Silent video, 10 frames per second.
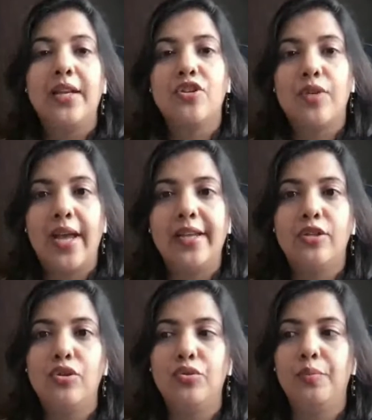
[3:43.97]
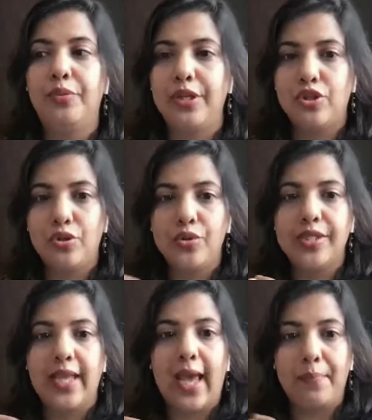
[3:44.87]
trying to bridge those
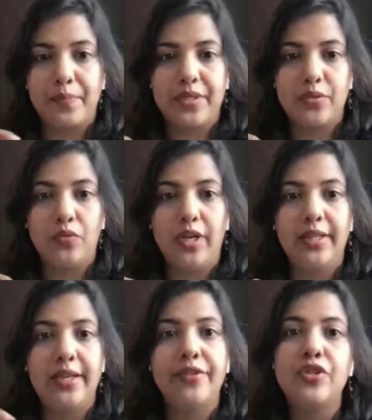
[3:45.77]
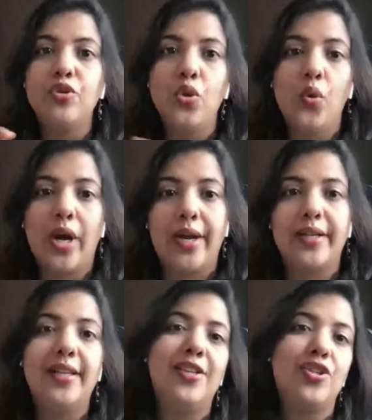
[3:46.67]
gaps where there is no
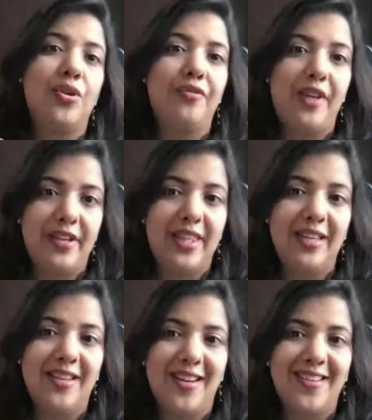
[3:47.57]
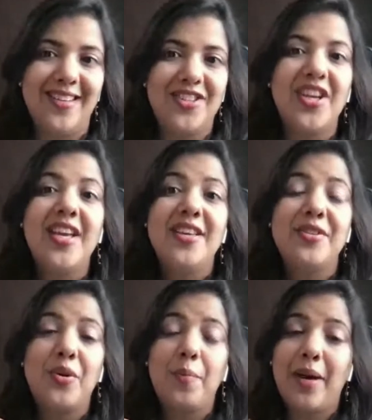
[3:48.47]
cartilage or very thin cartilage.
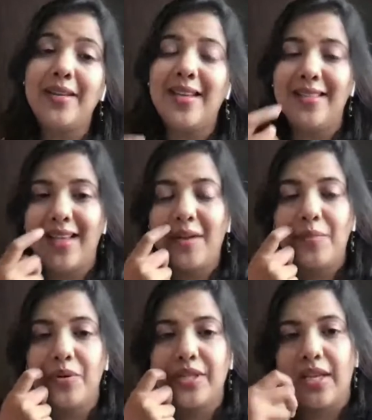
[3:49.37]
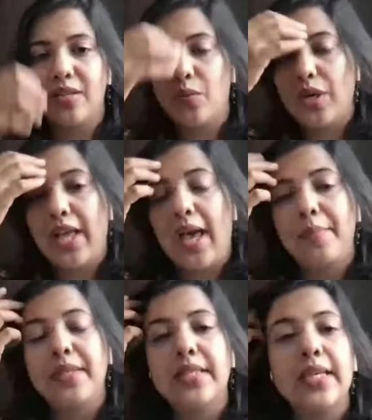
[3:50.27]
So, but in that process, what
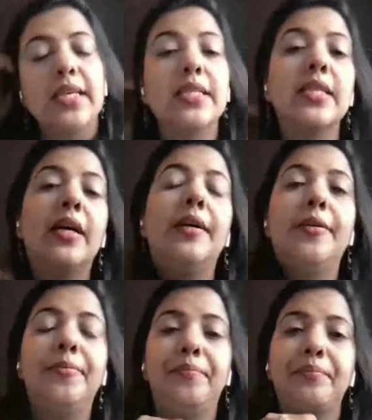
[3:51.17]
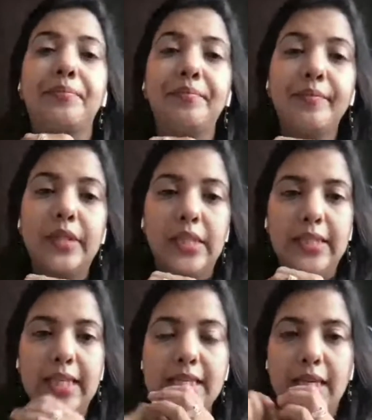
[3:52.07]
happens is
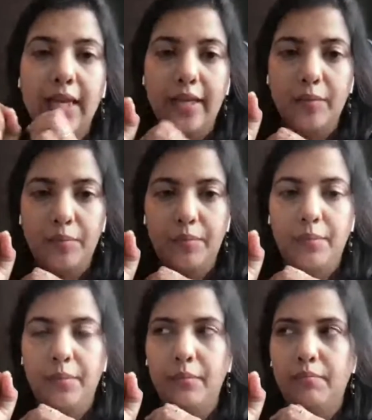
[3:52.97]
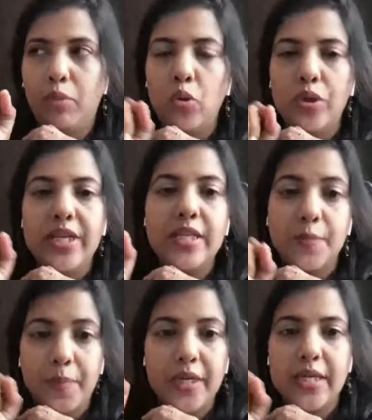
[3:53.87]
these are like bony
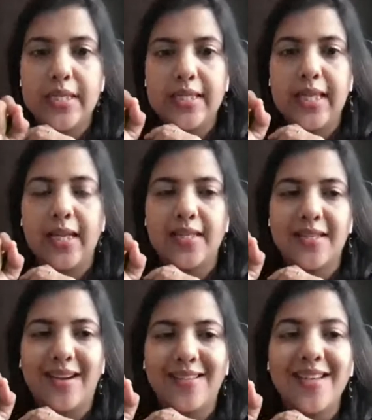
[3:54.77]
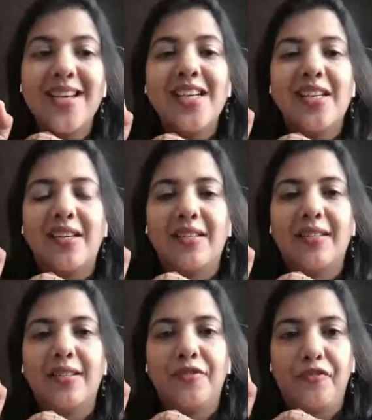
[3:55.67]
spurs that start
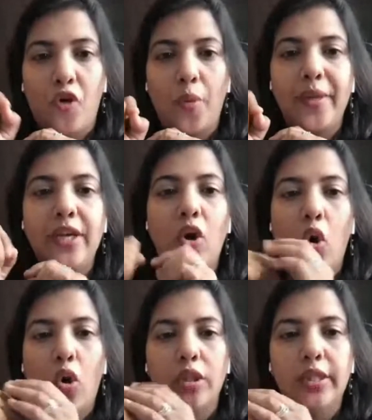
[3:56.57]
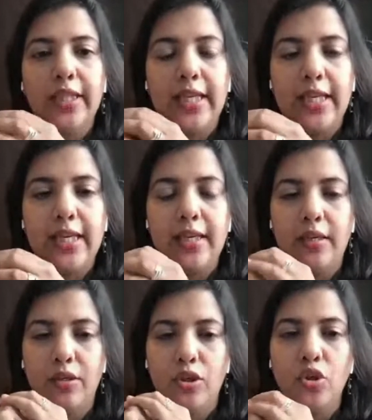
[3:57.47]
forming on the
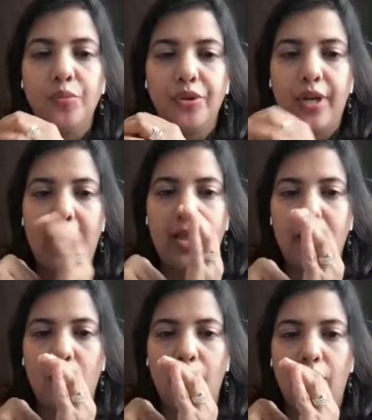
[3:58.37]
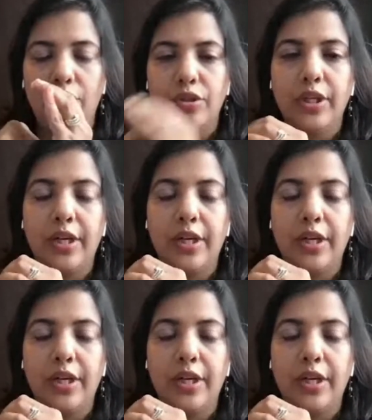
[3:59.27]
humeral head or onto the